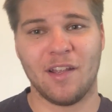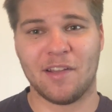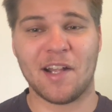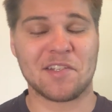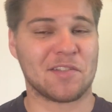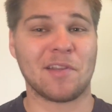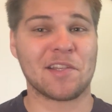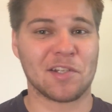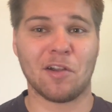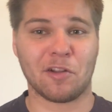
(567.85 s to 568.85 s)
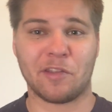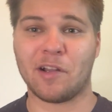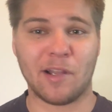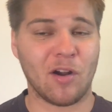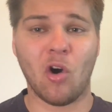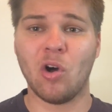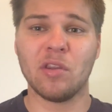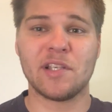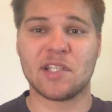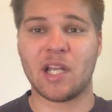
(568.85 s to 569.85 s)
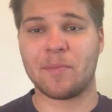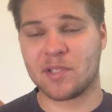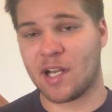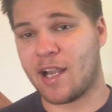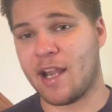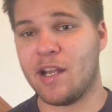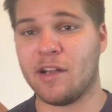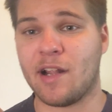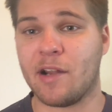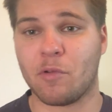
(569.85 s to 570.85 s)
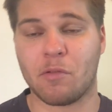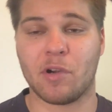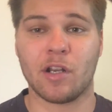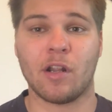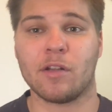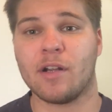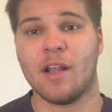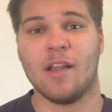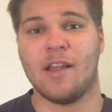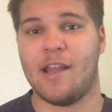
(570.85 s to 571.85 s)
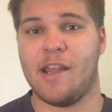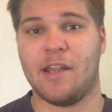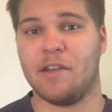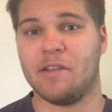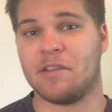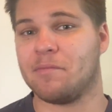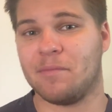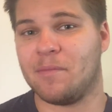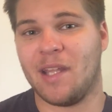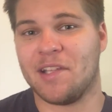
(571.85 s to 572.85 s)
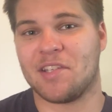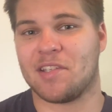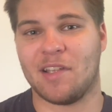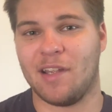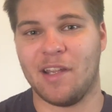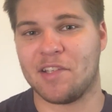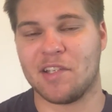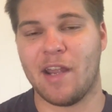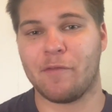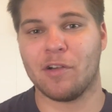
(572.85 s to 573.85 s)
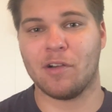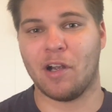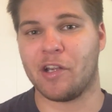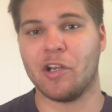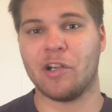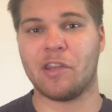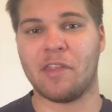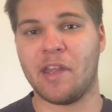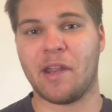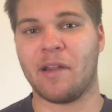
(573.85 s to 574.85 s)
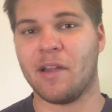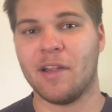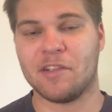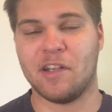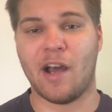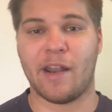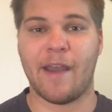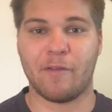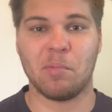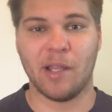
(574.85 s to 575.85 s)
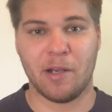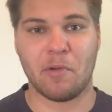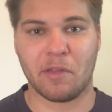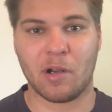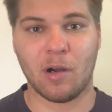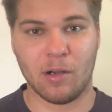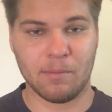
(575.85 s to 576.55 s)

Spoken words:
That's another thing. Like all these steps tie hand in hand with one another, and it's never a good thing to not have a plan with a card.